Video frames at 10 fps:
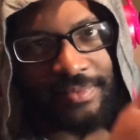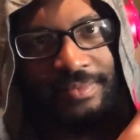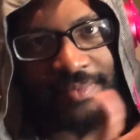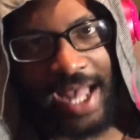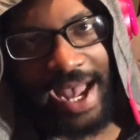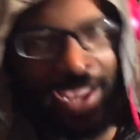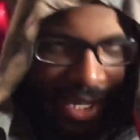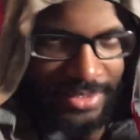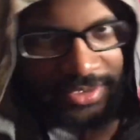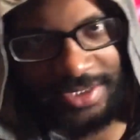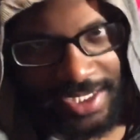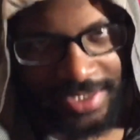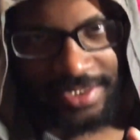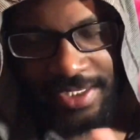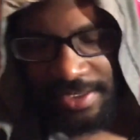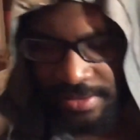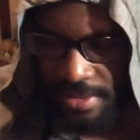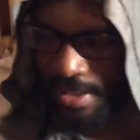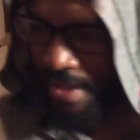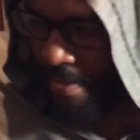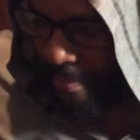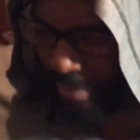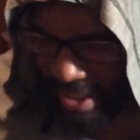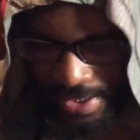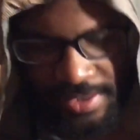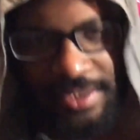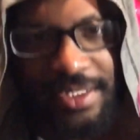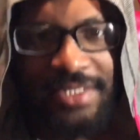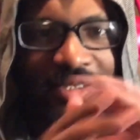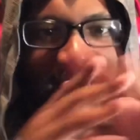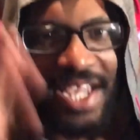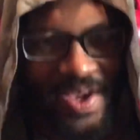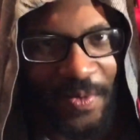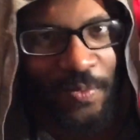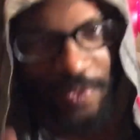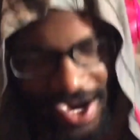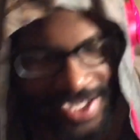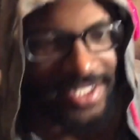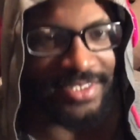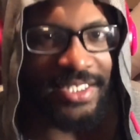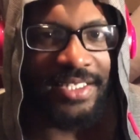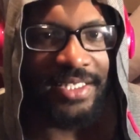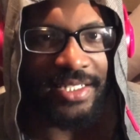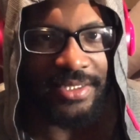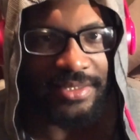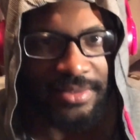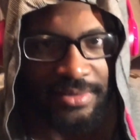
I had to say it again, but let's just get right into this.